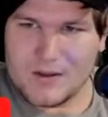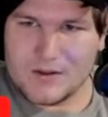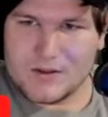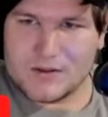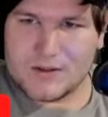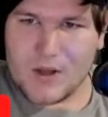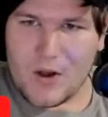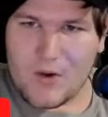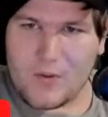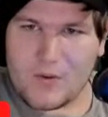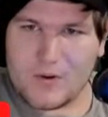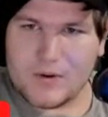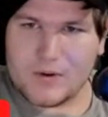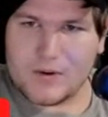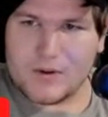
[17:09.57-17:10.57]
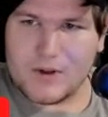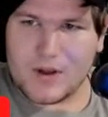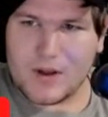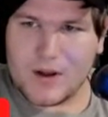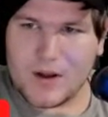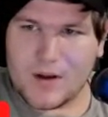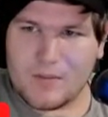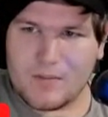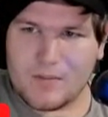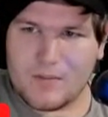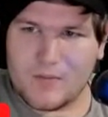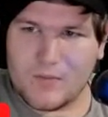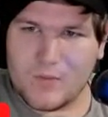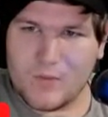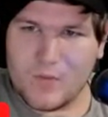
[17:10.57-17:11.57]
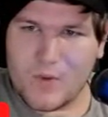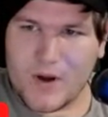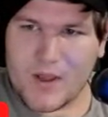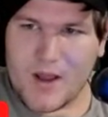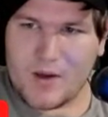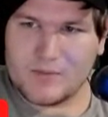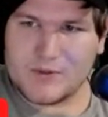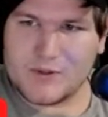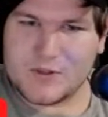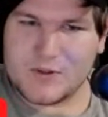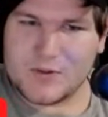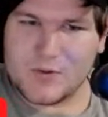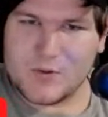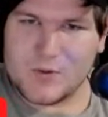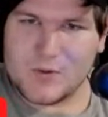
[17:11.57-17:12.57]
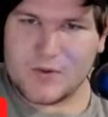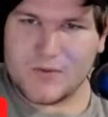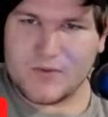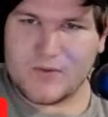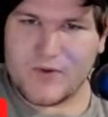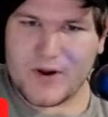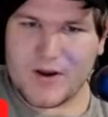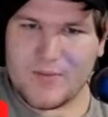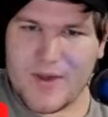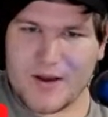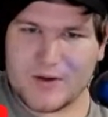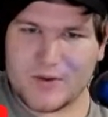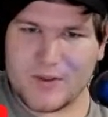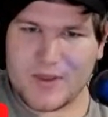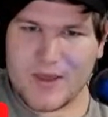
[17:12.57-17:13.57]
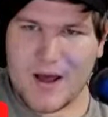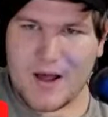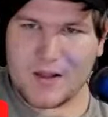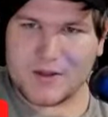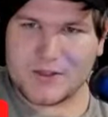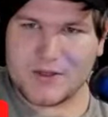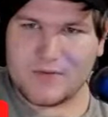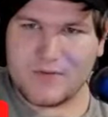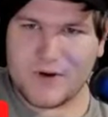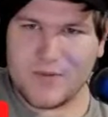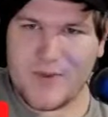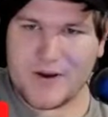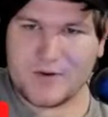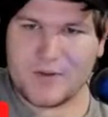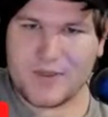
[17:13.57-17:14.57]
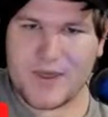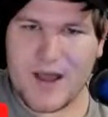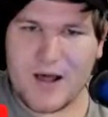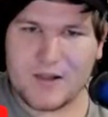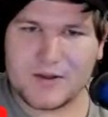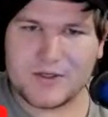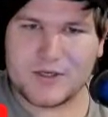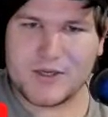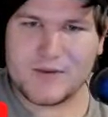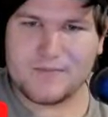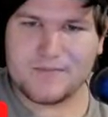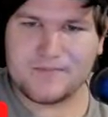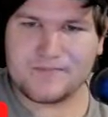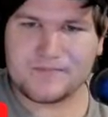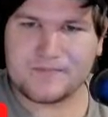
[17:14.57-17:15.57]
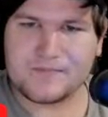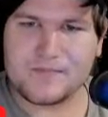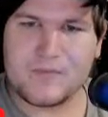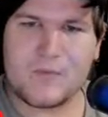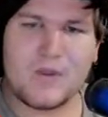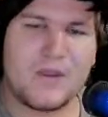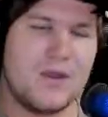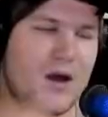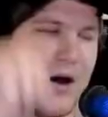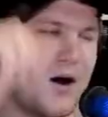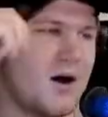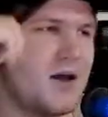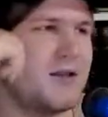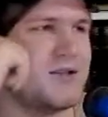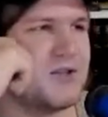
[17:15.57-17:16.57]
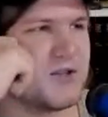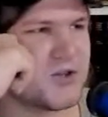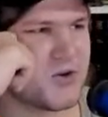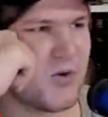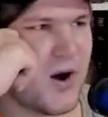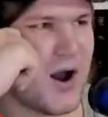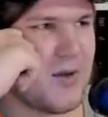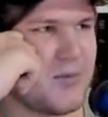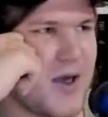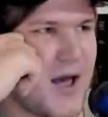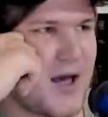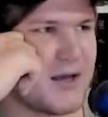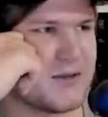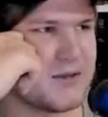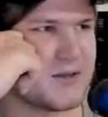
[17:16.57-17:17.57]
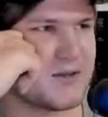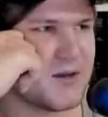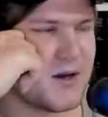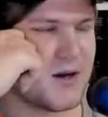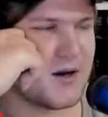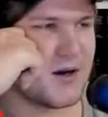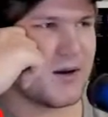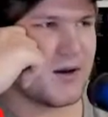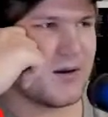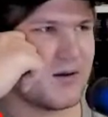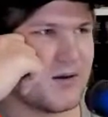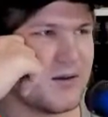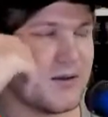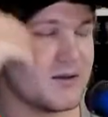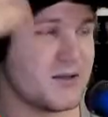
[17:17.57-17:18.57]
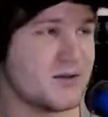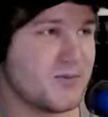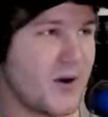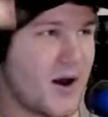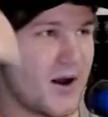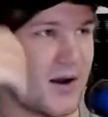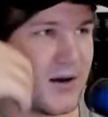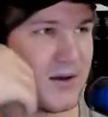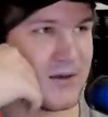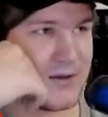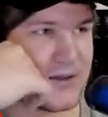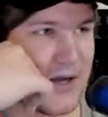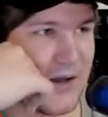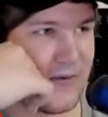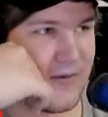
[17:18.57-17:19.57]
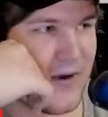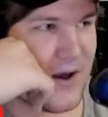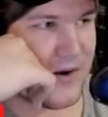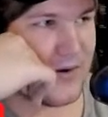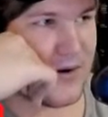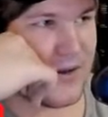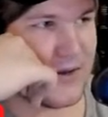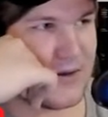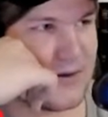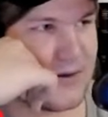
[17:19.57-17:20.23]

So, um, when it comes to fundamental theology, fundamental theology uh, is described as this is by uh, Salaverri,